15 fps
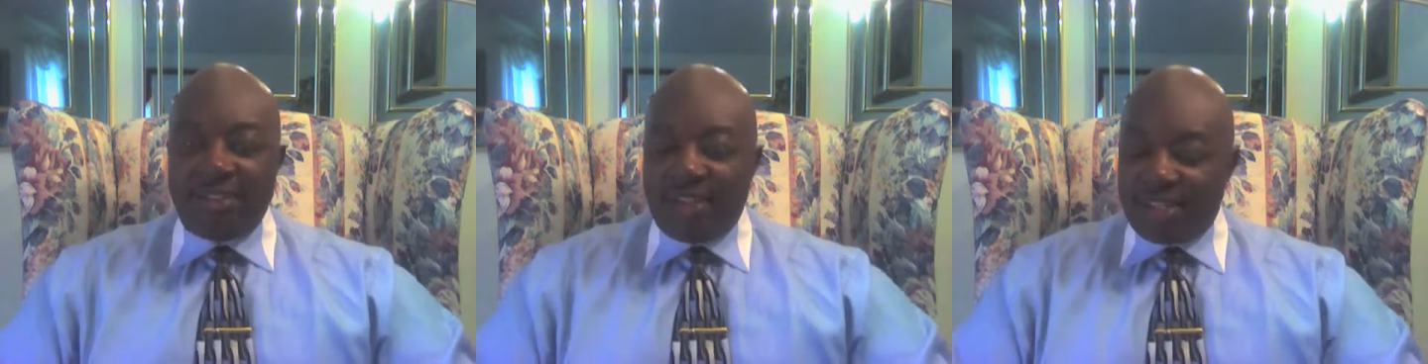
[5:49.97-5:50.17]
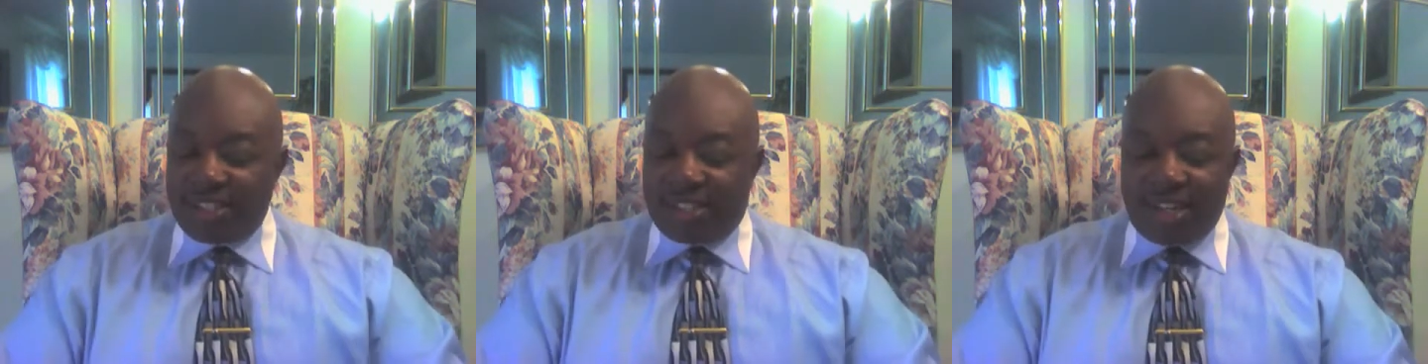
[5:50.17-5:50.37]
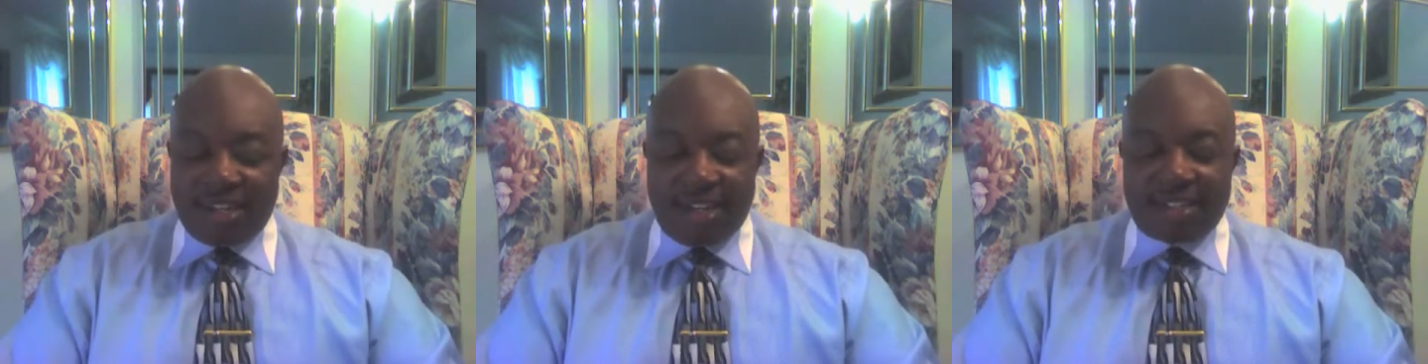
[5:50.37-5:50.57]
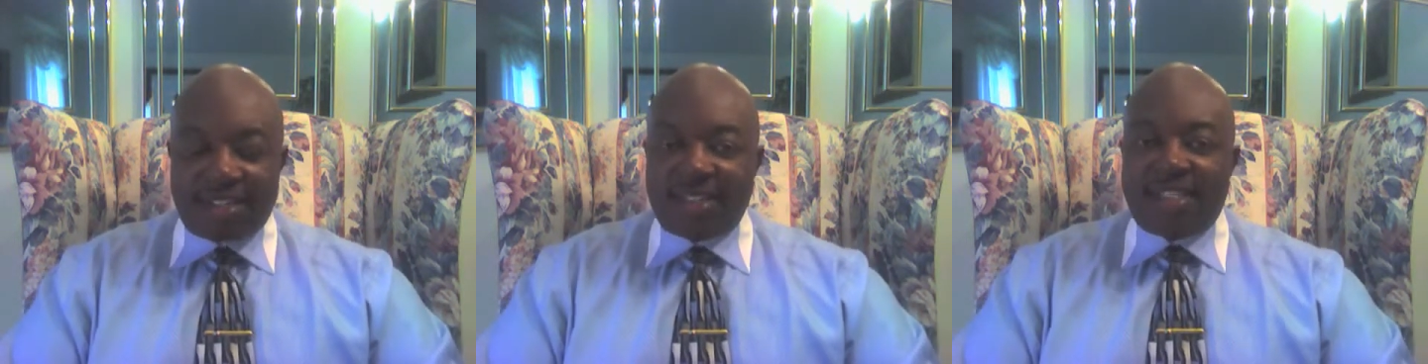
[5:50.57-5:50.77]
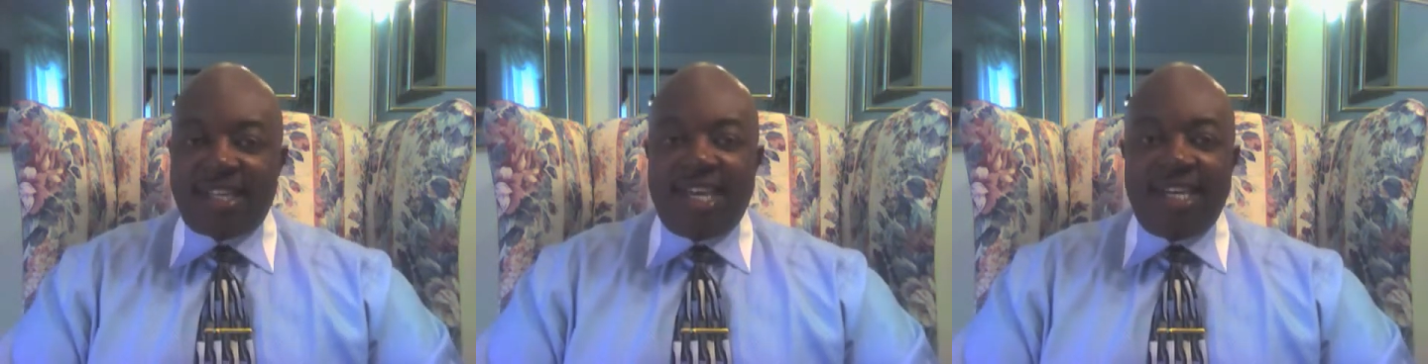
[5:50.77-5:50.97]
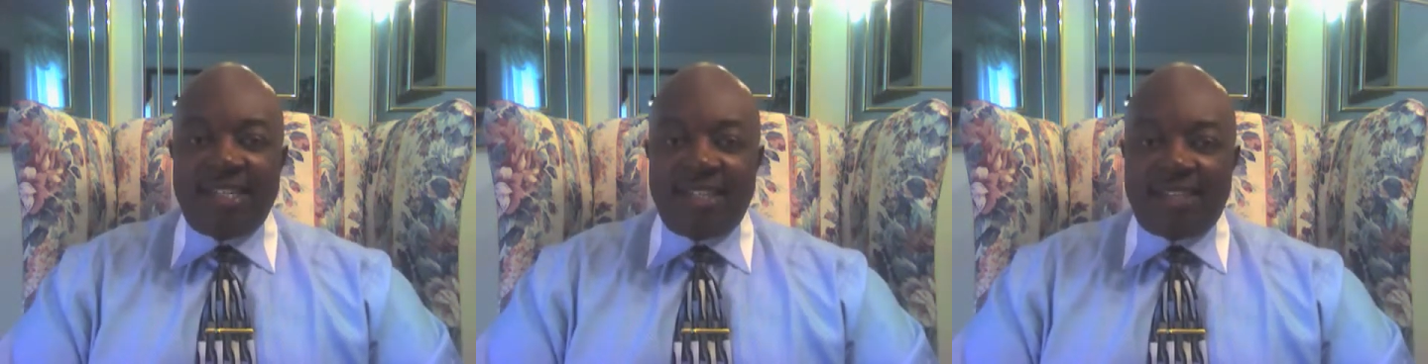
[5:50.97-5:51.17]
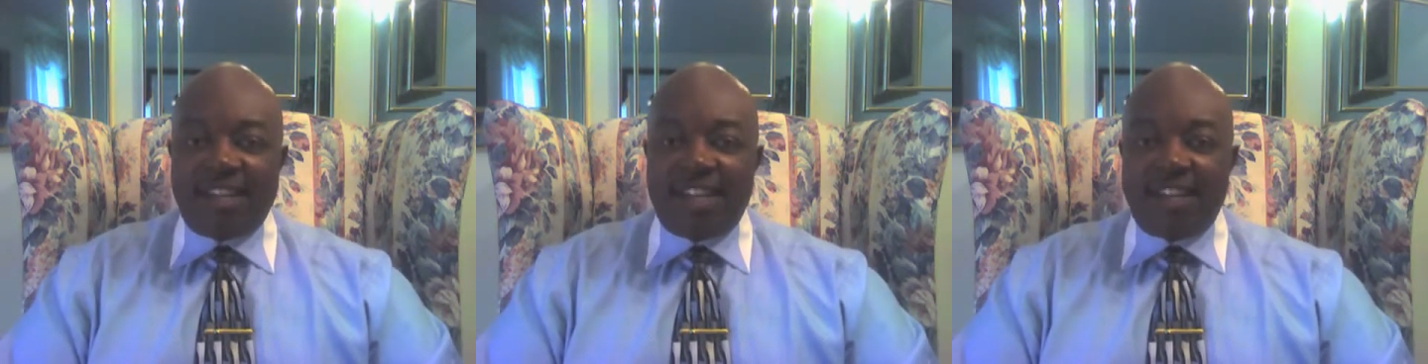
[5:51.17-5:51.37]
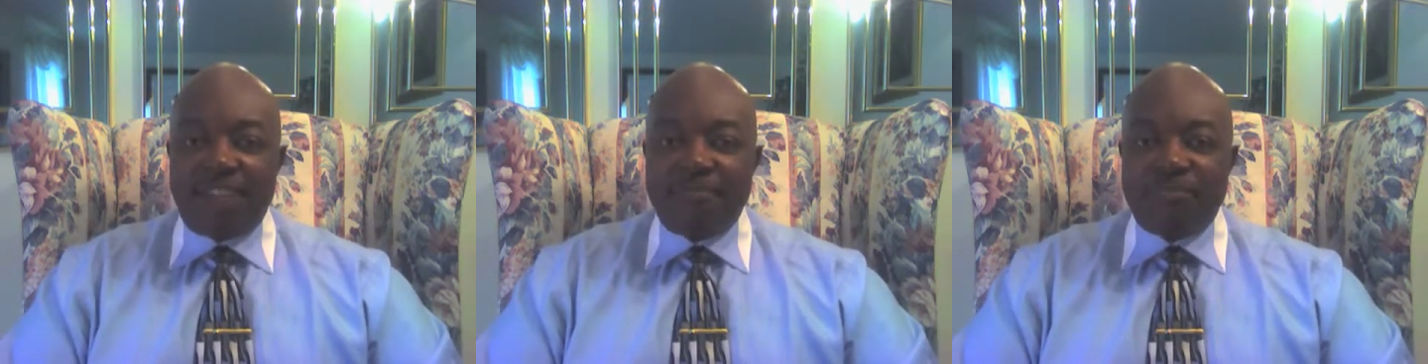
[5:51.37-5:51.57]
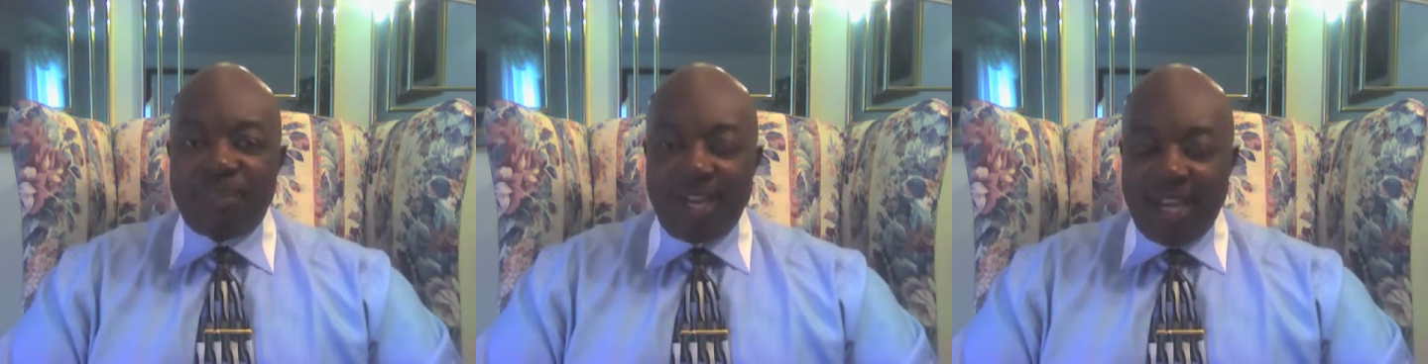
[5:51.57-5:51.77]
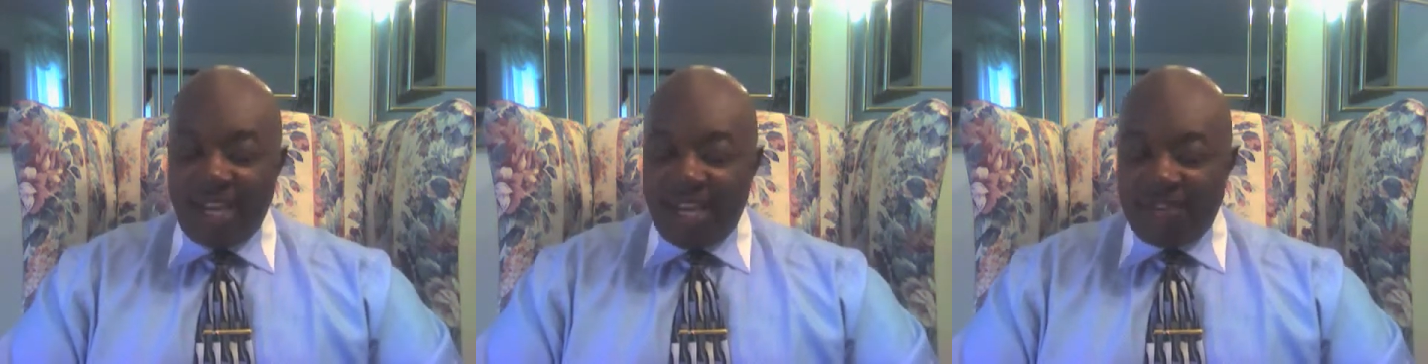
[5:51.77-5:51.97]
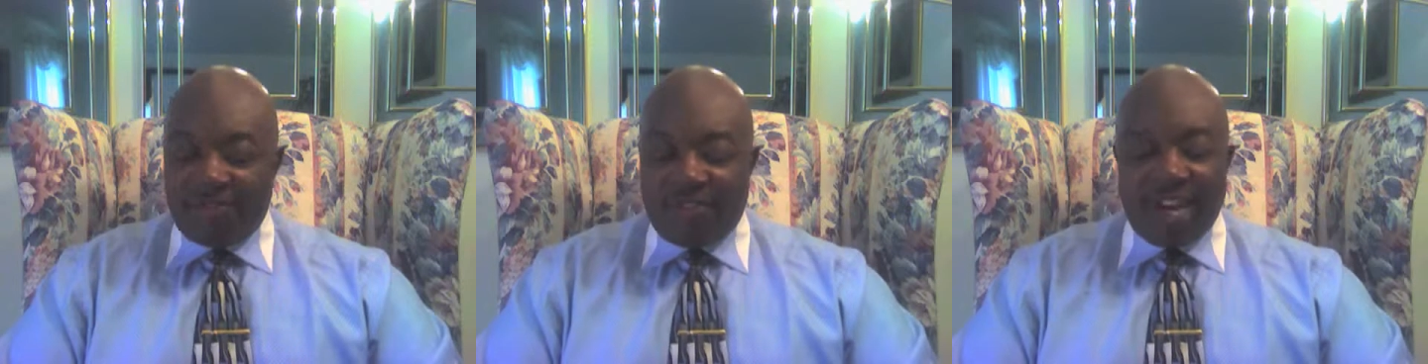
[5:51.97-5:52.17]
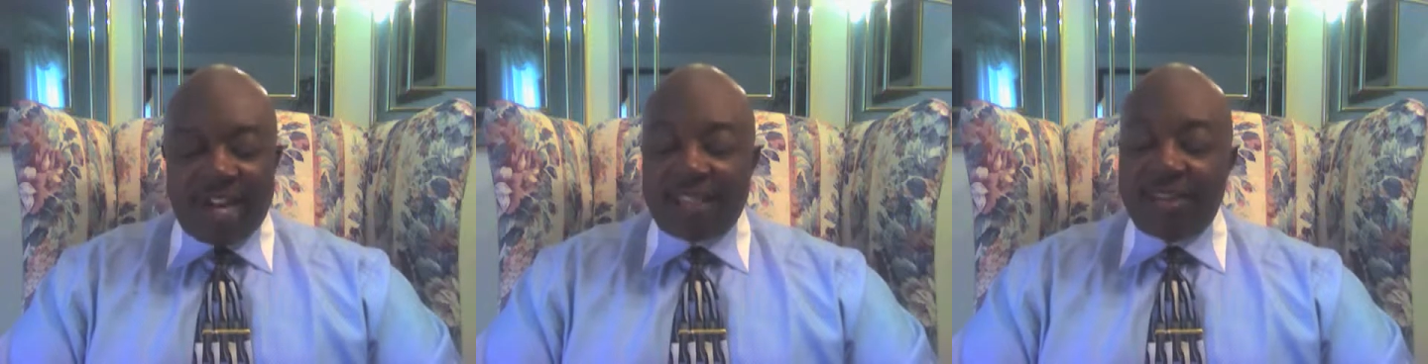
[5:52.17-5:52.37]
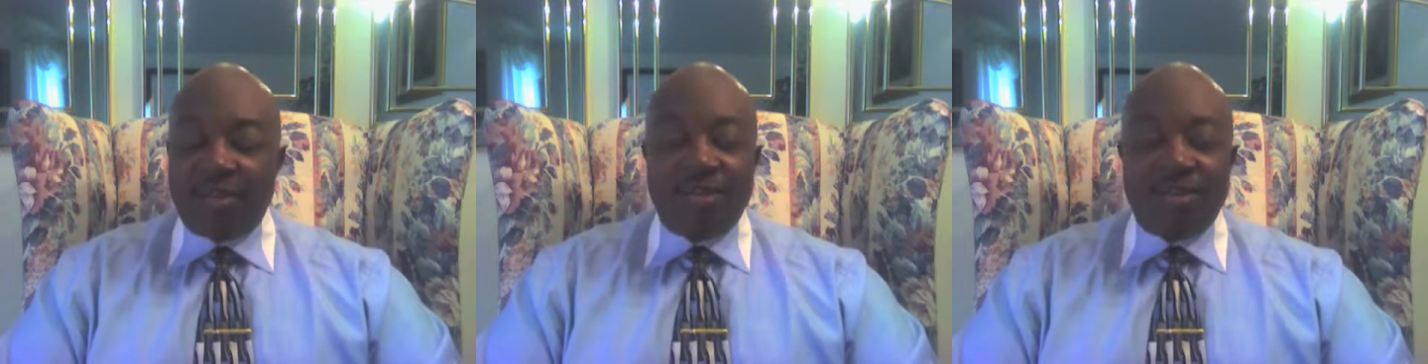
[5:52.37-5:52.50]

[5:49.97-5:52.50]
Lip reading: Doesn't tell us to say anything. In fact,